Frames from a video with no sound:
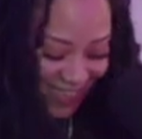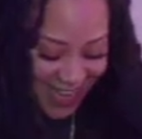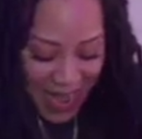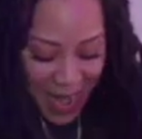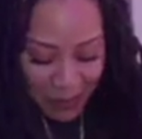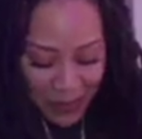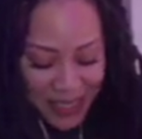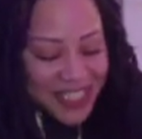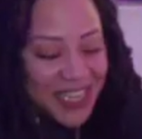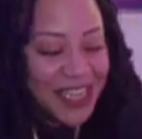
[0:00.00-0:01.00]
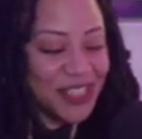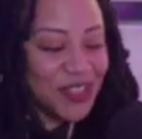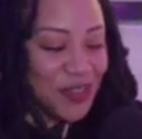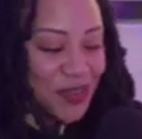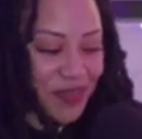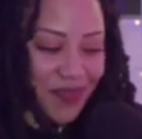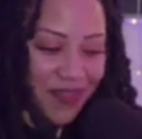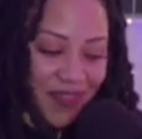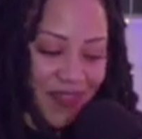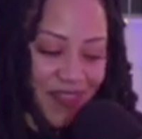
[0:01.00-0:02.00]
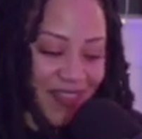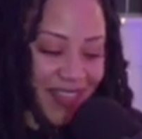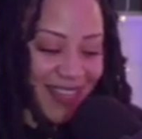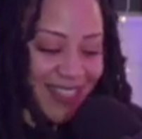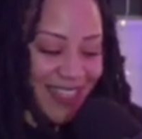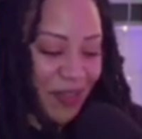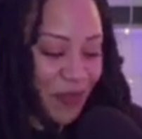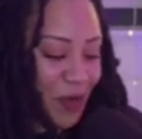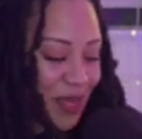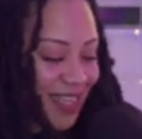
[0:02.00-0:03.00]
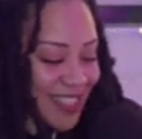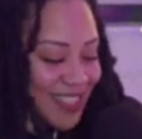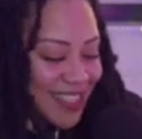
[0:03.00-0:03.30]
I appreciate you. Stay focused.